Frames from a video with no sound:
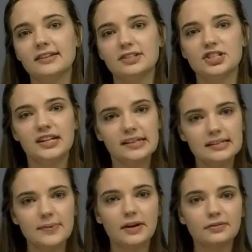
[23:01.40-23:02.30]
She is
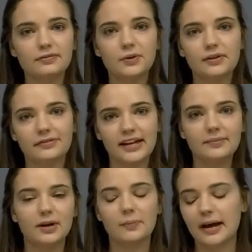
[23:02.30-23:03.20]
about 4
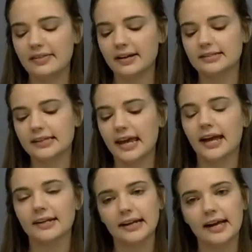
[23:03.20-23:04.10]
feet. Ball pythons
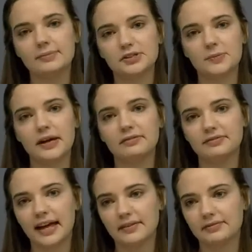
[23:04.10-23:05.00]
can get up to about
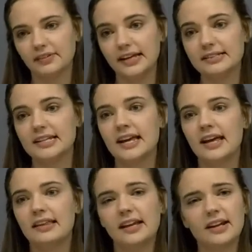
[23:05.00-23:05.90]
5 feet.
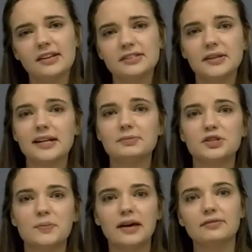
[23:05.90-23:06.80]
They can also get up to
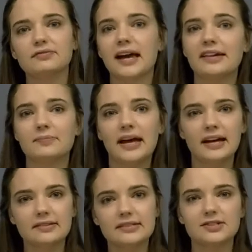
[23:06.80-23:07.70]
about 5
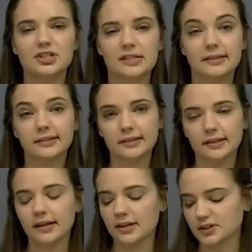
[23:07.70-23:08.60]
pounds, and she's a
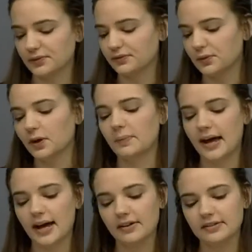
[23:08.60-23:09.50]
little under 4
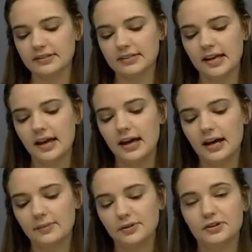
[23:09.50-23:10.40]
pounds.
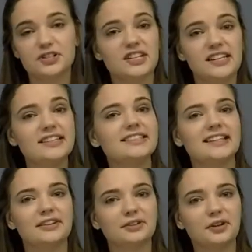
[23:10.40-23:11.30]
Of course, she is
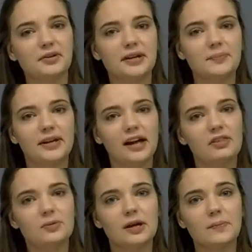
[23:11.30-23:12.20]
done growing, but
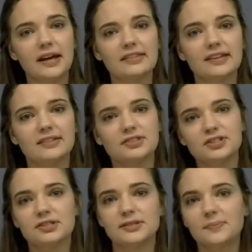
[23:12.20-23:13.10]
other ball pythons,
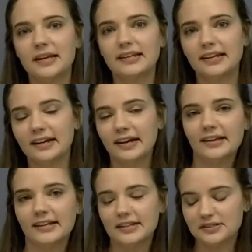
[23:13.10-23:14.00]
just depending
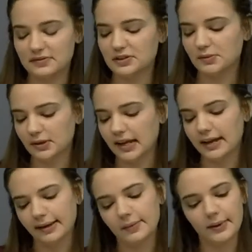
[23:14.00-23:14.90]
on the individual,
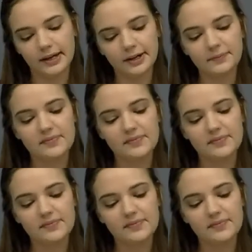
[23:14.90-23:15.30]
can get bigger.